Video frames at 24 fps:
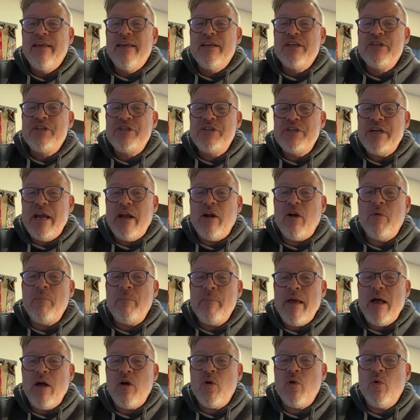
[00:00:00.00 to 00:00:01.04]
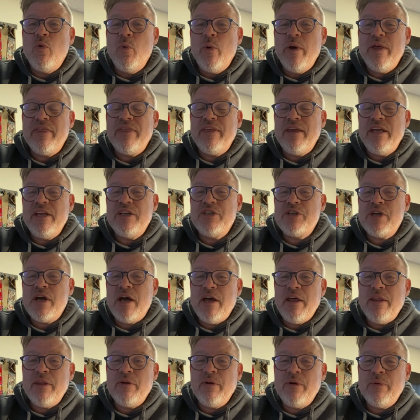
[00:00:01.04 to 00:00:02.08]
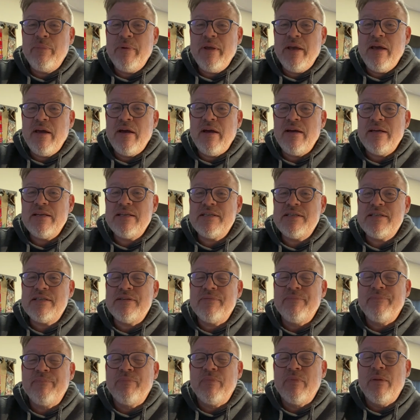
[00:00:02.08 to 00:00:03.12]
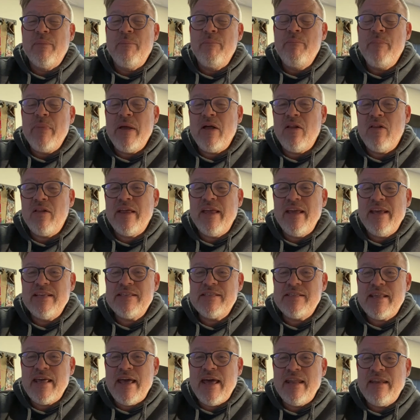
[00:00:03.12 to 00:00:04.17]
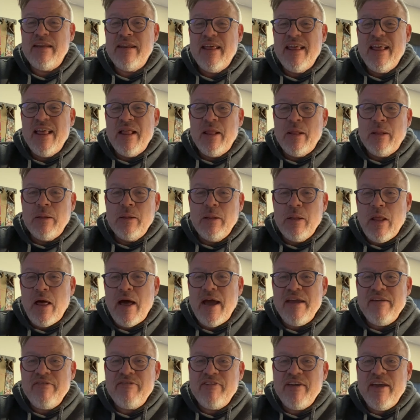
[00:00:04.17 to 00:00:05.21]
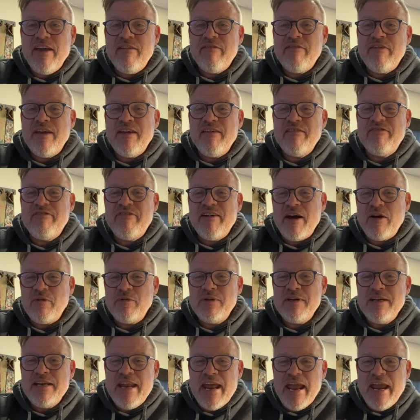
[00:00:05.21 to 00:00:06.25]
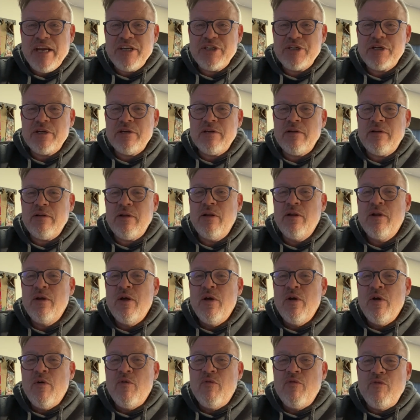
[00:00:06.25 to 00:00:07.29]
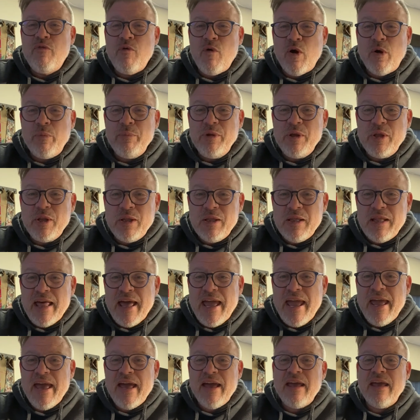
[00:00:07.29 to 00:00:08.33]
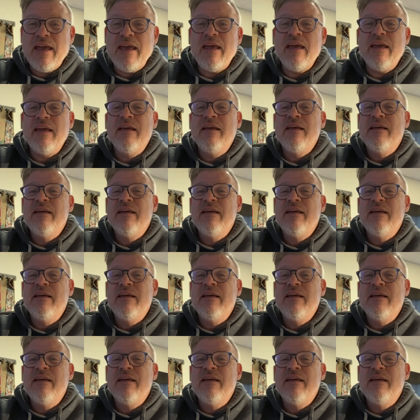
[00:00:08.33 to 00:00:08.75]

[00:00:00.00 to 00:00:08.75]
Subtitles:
share milk with each other, because milk is that life-giving, foundational, formulaic